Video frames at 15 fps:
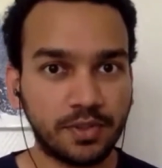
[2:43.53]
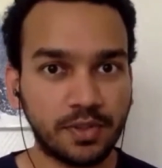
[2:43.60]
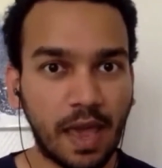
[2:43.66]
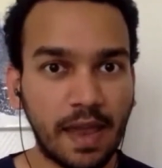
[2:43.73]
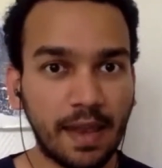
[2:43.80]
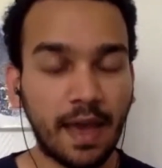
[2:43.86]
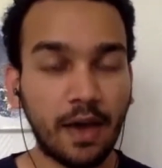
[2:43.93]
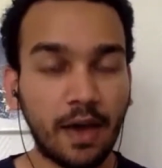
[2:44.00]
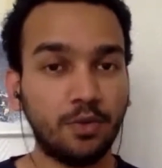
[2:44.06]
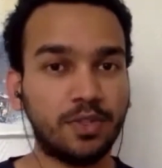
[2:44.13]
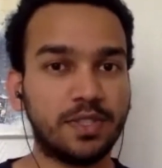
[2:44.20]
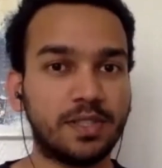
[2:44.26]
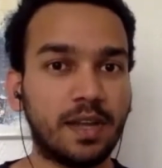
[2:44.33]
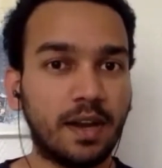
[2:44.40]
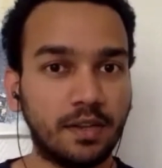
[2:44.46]
And now it's
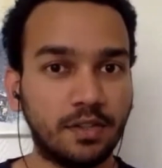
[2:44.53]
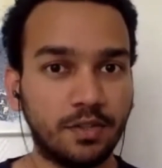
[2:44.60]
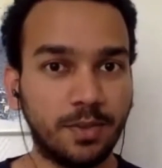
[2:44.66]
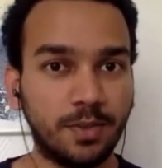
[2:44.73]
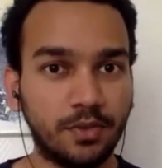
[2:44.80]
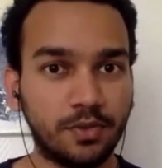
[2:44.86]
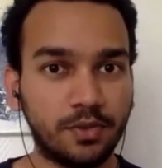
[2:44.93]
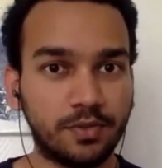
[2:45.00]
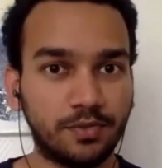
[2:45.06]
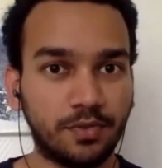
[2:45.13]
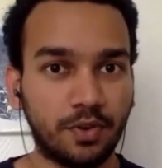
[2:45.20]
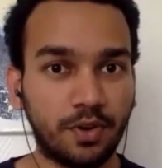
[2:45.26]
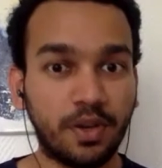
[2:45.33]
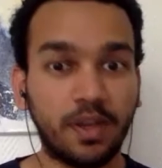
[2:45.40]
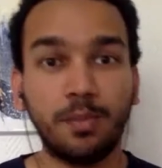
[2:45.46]
started to be used
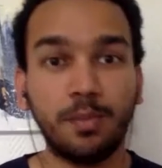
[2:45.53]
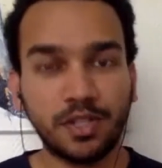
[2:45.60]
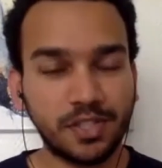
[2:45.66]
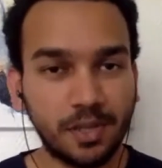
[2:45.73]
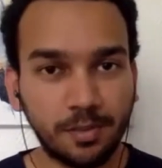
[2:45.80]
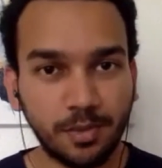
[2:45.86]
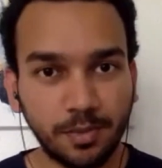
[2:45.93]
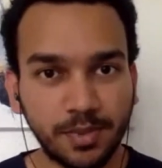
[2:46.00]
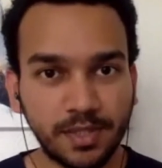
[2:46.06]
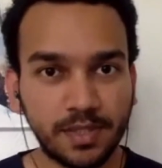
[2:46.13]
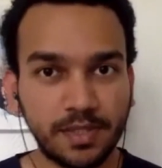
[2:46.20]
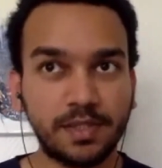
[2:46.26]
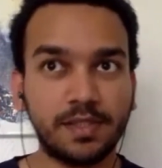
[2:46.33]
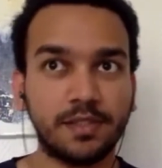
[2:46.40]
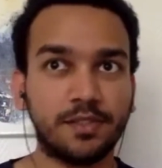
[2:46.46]
for commercial
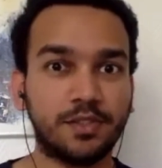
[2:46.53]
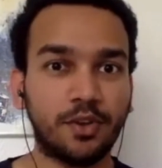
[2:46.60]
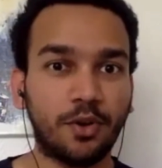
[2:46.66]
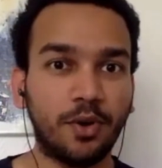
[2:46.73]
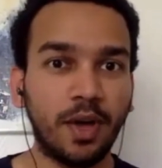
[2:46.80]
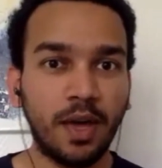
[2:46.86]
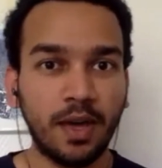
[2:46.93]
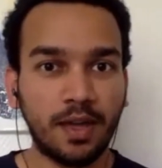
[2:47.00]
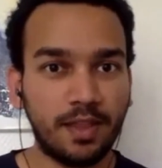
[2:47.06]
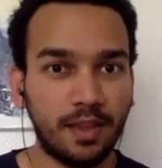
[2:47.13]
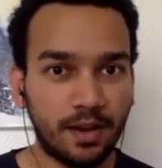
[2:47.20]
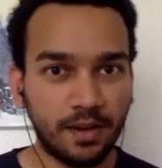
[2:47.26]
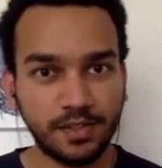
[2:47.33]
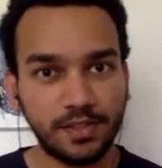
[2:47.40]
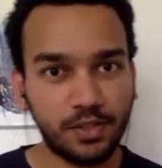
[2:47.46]
purposes. So
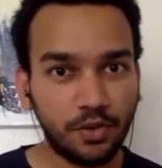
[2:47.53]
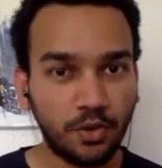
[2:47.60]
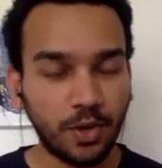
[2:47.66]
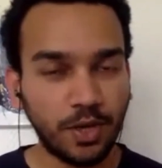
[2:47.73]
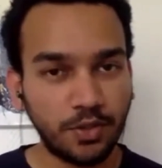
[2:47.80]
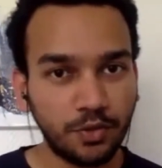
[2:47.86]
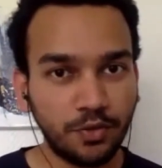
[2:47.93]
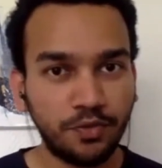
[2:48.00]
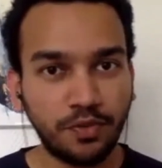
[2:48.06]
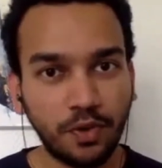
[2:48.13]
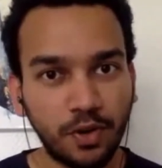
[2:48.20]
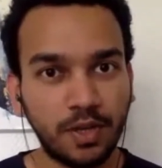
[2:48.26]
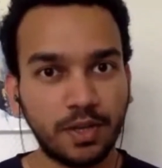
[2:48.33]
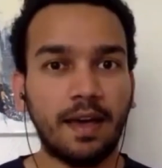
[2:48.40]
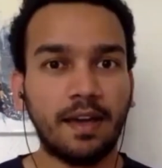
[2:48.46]
there's, you know, a
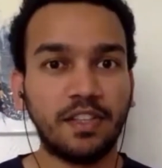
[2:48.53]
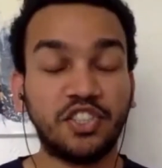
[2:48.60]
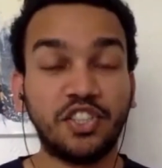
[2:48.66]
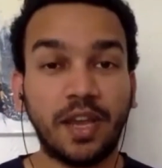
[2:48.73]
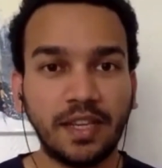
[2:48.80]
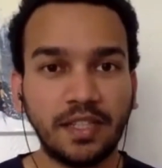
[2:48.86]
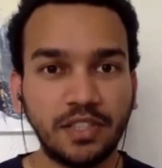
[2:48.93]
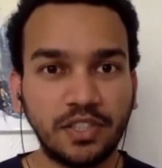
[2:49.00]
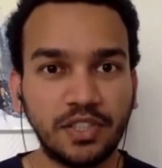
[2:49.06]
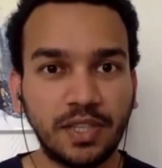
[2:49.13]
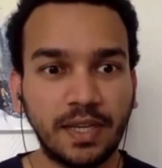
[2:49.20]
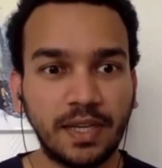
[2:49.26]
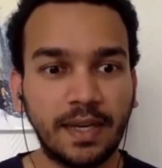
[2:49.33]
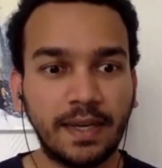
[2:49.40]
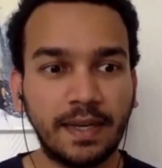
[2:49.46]
twofold change
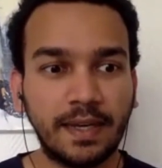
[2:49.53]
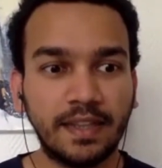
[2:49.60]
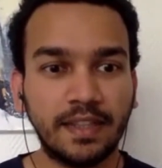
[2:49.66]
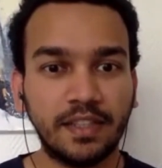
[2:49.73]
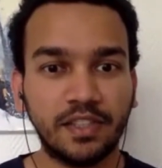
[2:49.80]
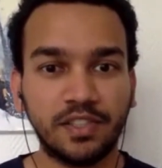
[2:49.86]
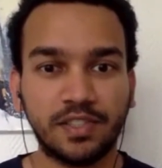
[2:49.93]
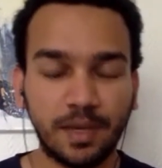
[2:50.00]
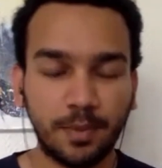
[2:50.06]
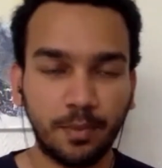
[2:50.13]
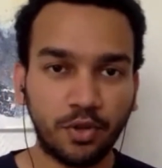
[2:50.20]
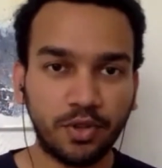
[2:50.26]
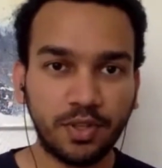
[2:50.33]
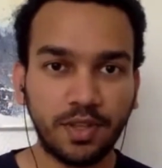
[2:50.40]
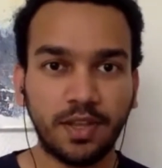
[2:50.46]
in the industry,
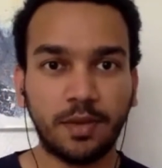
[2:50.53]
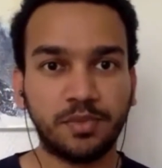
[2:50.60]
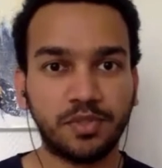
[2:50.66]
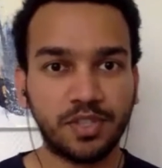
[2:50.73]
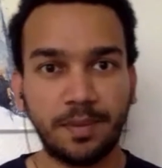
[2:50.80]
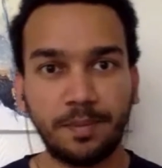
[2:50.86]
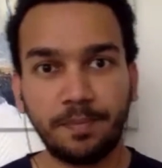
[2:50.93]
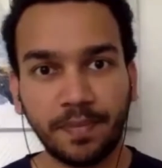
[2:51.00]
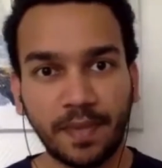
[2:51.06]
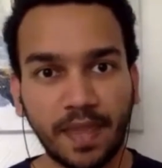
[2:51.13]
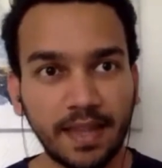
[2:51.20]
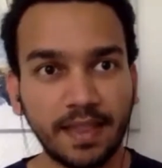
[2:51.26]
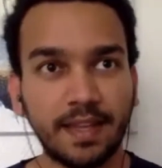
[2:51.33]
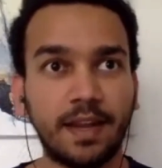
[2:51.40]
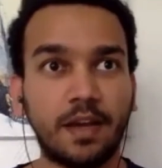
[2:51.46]
both in the upstream
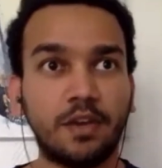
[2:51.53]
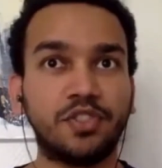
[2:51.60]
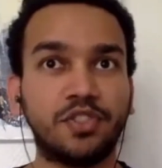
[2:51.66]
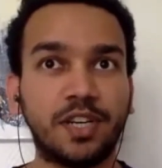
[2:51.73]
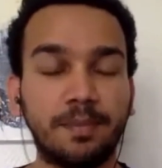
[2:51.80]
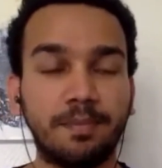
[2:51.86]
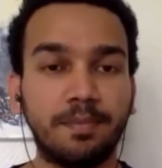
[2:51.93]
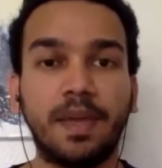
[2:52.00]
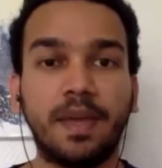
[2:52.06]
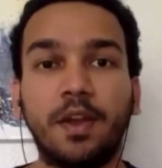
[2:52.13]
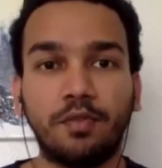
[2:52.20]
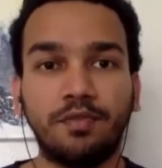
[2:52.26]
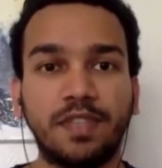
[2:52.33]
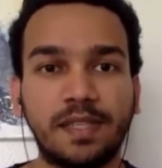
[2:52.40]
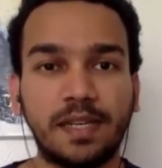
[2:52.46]
and the downstream. And
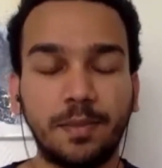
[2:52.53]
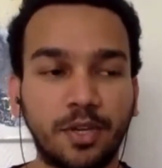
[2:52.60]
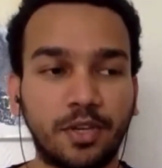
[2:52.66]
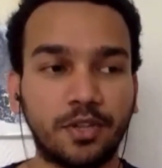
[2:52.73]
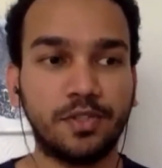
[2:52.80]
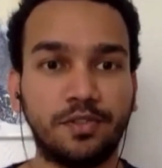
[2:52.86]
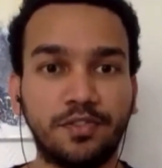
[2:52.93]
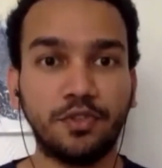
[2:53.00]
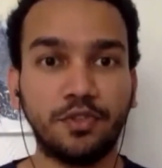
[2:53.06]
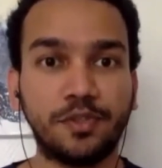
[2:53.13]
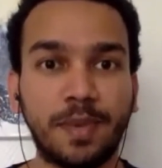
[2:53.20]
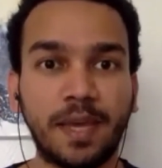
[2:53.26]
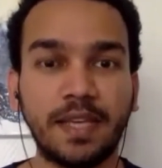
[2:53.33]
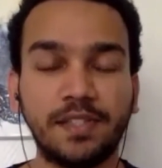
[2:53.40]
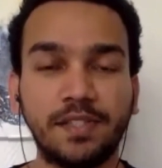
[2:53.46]
obviously, because of new
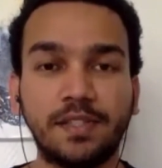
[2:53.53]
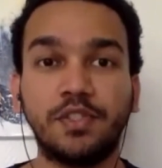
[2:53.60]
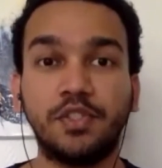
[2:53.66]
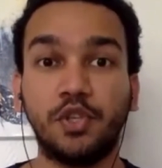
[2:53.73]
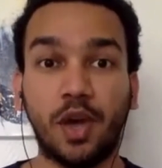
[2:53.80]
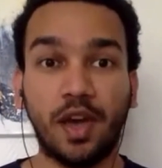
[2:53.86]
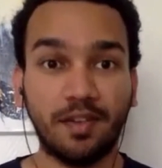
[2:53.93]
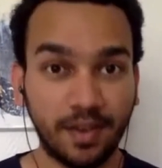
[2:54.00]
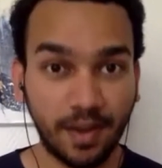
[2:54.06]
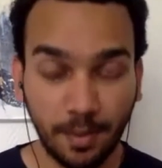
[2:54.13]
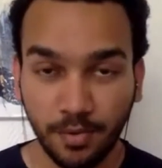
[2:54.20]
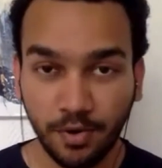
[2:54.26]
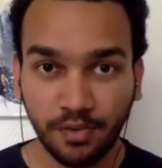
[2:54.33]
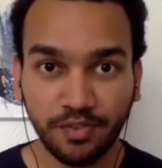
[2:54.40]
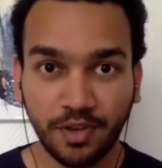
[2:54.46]
space, you have a
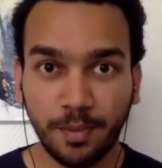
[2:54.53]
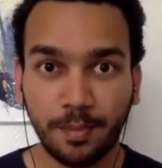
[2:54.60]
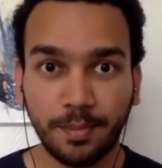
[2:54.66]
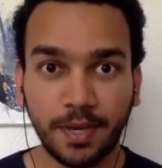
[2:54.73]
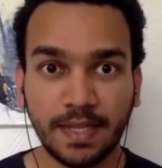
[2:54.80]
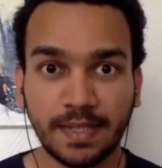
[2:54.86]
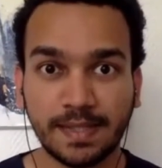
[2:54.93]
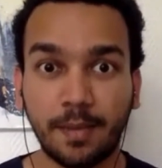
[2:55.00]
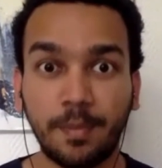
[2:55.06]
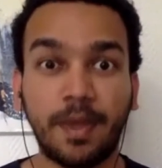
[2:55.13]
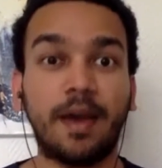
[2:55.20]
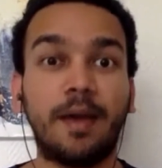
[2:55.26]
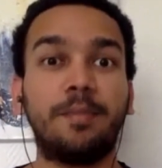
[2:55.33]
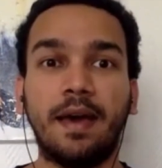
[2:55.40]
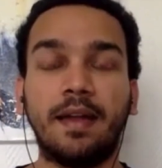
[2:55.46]
number of companies coming
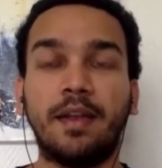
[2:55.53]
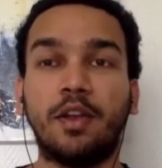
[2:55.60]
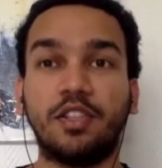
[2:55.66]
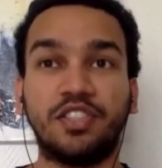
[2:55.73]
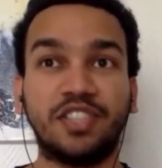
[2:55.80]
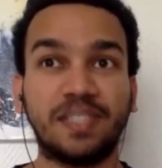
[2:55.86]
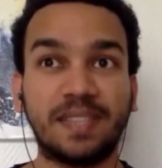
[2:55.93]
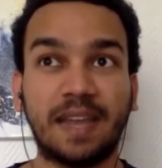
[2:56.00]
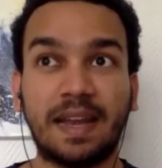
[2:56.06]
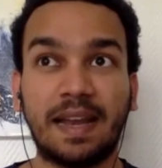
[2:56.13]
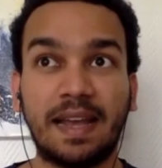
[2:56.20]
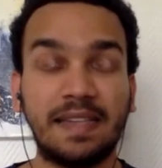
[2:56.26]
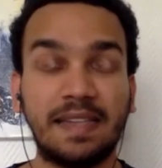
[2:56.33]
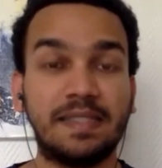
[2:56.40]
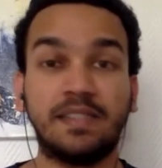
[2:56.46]
up, launching
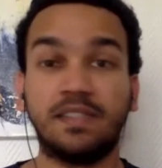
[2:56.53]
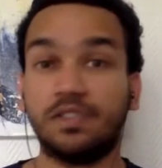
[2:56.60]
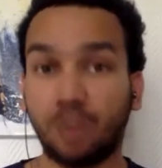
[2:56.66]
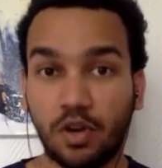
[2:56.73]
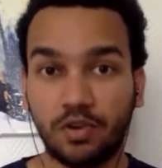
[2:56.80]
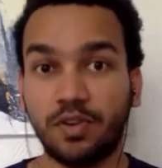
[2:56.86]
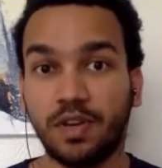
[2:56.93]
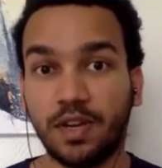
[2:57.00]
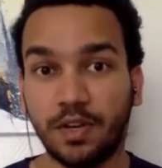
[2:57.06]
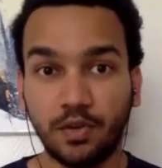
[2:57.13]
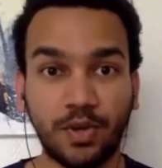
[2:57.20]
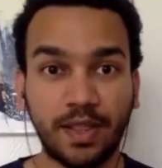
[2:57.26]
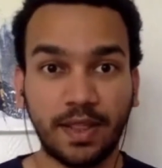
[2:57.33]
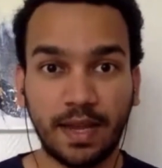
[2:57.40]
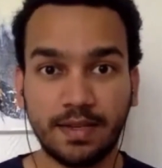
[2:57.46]
satellites, not only
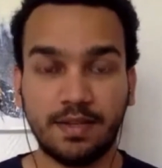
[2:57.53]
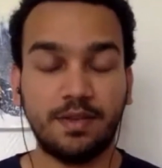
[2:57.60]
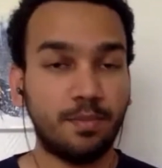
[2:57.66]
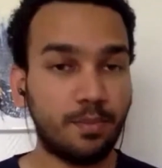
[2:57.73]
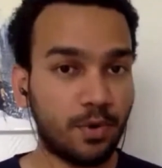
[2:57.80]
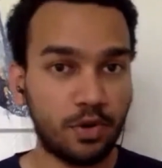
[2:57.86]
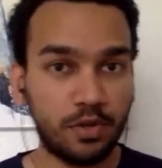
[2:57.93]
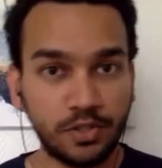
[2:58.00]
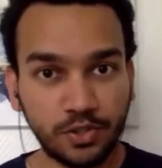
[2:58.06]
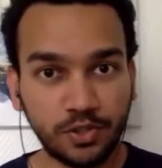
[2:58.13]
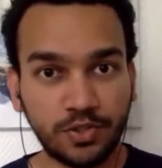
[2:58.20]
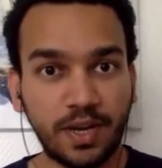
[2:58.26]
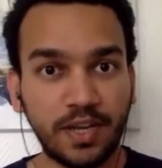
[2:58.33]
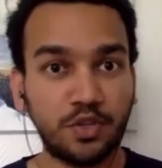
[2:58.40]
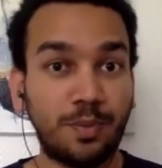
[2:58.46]
doing that, but also
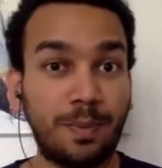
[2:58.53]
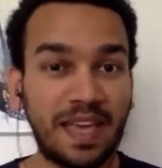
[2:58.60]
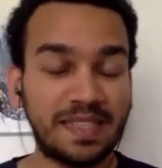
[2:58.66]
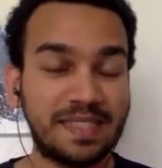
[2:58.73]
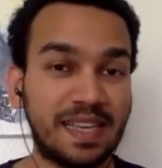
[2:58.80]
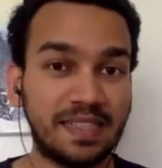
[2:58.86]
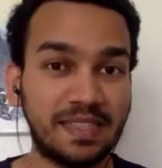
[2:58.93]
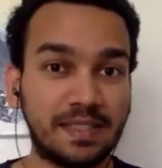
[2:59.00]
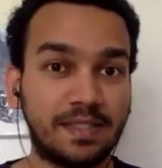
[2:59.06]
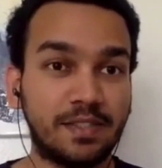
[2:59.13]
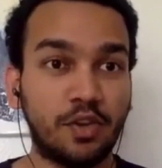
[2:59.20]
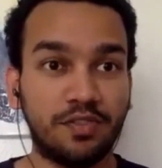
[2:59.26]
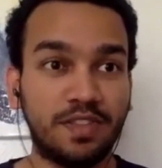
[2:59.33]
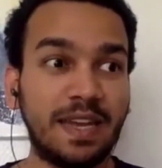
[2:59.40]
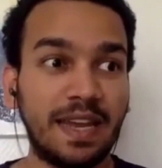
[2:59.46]
trying to make sense
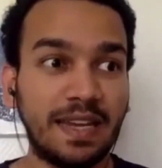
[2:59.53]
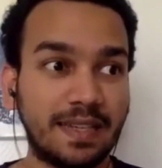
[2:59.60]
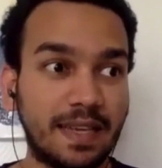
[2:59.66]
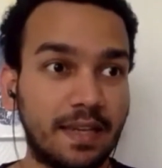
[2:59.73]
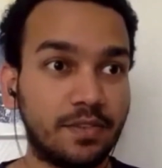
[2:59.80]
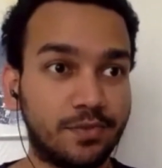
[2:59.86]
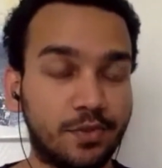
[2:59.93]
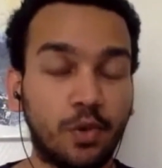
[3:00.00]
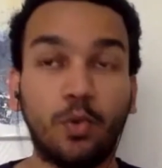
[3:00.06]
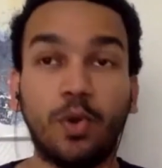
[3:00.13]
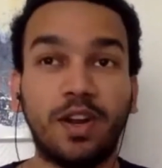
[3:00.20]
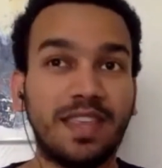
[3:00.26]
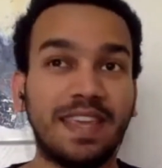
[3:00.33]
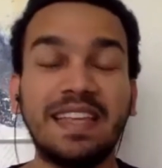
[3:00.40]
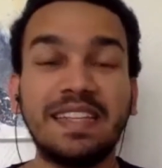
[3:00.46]
of the data. So what
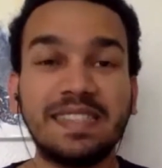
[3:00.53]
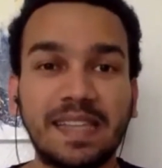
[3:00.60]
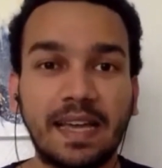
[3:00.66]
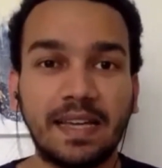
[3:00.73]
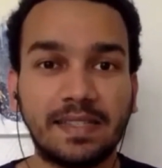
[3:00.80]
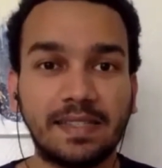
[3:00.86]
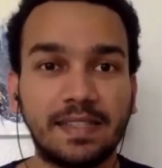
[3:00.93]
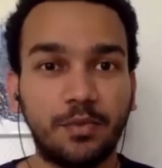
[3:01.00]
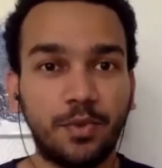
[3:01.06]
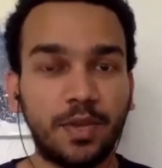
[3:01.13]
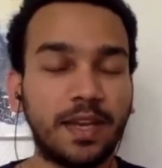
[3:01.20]
are the insights that we can